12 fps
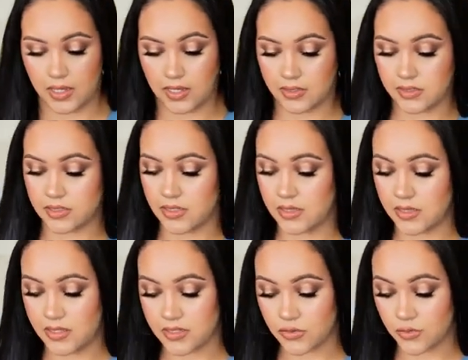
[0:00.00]
And
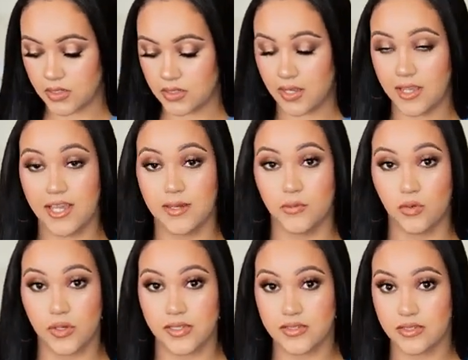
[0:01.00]
this one I am
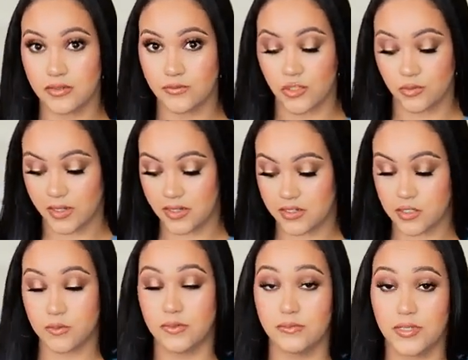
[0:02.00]
going to give to my
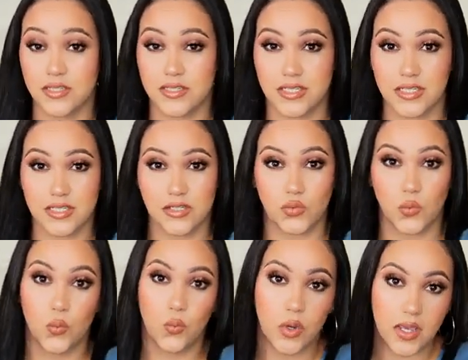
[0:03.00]
husband because this is
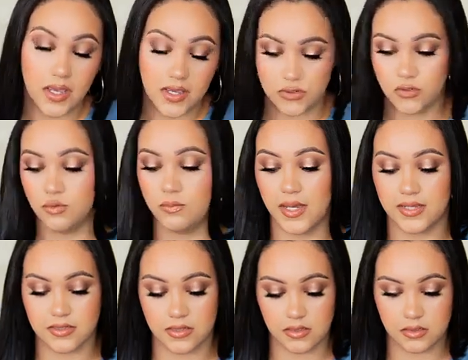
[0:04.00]
way too
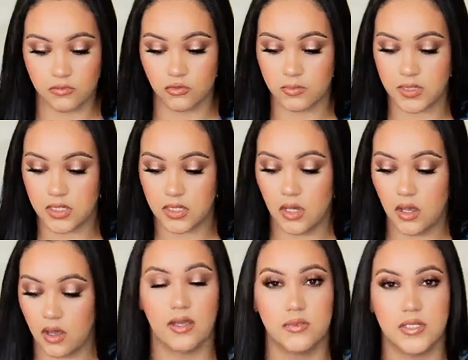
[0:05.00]
masculine for me.
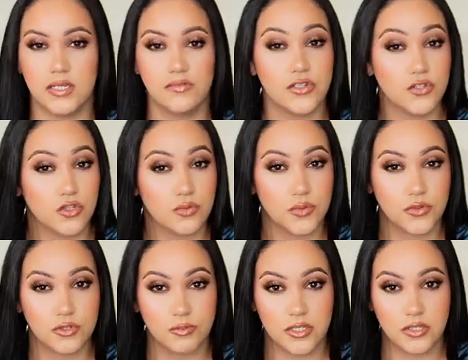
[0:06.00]
I believe these are
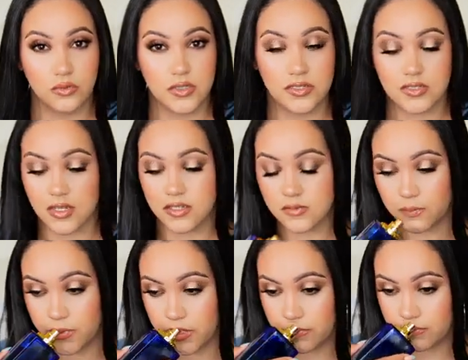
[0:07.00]
supposed to be unisex,
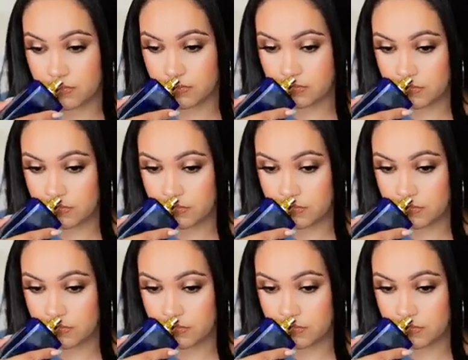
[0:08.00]
but